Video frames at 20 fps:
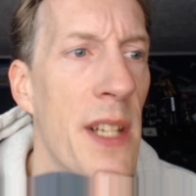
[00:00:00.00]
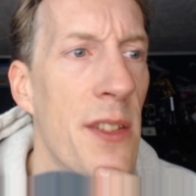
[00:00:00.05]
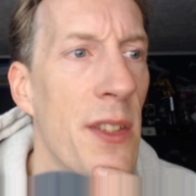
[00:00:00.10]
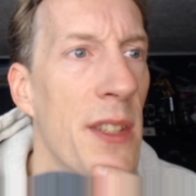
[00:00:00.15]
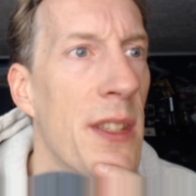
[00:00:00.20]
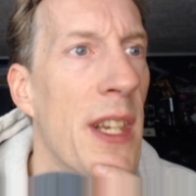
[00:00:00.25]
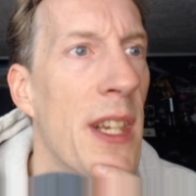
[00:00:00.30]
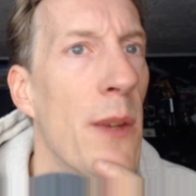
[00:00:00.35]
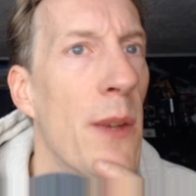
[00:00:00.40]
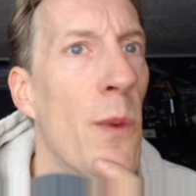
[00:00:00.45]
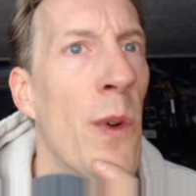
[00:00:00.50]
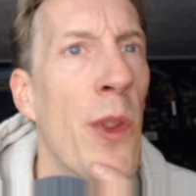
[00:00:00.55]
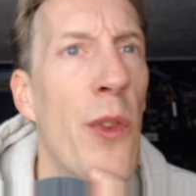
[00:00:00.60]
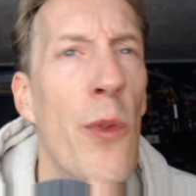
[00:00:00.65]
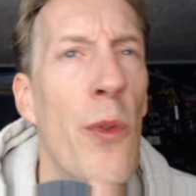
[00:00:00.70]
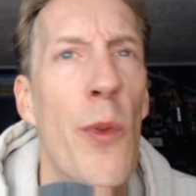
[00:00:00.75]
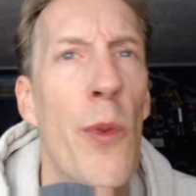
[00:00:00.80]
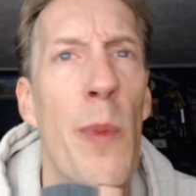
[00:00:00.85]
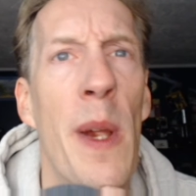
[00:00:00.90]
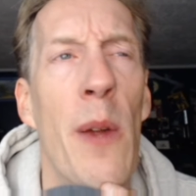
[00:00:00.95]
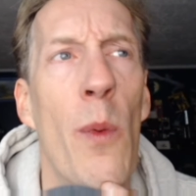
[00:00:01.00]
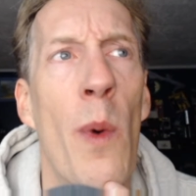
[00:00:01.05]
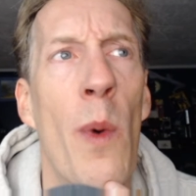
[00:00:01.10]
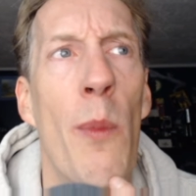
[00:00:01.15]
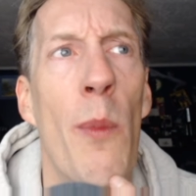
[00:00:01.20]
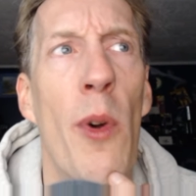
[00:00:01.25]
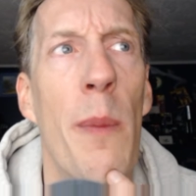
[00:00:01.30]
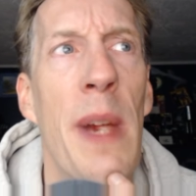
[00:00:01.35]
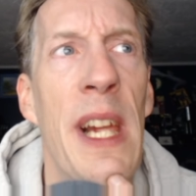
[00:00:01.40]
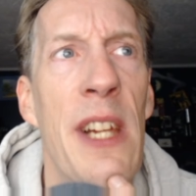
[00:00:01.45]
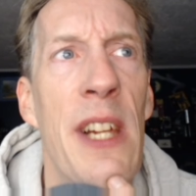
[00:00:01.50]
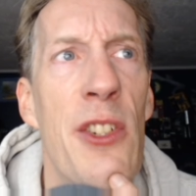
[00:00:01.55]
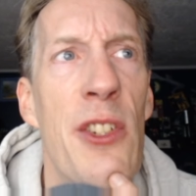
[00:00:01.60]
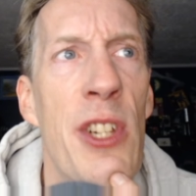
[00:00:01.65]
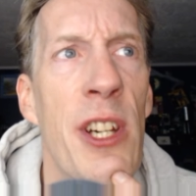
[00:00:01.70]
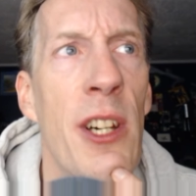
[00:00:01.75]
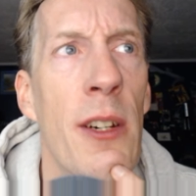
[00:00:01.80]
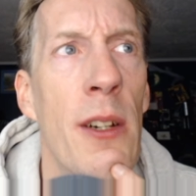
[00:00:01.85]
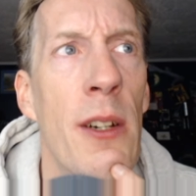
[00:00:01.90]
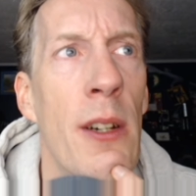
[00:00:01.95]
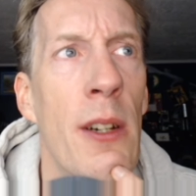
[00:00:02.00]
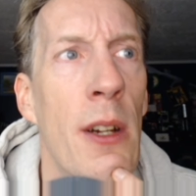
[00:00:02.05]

Let's get one more page here.